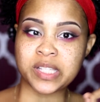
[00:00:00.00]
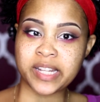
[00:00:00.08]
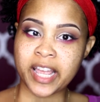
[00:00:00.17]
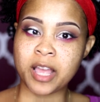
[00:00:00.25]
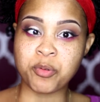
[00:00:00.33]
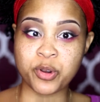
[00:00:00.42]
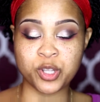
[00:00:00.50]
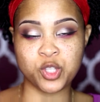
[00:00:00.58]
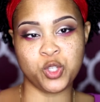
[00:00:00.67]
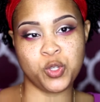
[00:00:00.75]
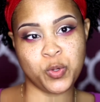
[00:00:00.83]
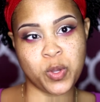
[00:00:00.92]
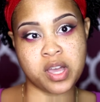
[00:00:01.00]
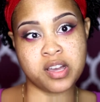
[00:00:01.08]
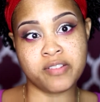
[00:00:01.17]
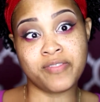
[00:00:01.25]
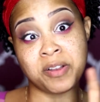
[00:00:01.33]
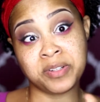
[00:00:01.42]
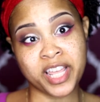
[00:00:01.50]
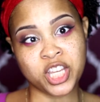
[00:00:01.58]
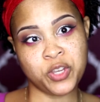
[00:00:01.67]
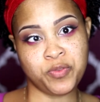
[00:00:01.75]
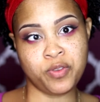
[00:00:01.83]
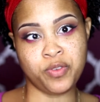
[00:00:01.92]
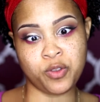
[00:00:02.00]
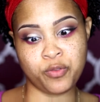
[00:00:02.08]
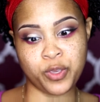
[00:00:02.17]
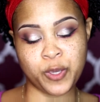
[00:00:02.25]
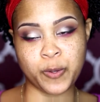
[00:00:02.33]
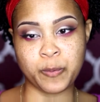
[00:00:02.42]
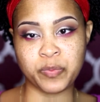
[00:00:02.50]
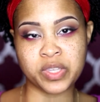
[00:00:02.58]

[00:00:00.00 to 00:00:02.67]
today I'm going to do a foundation review for you.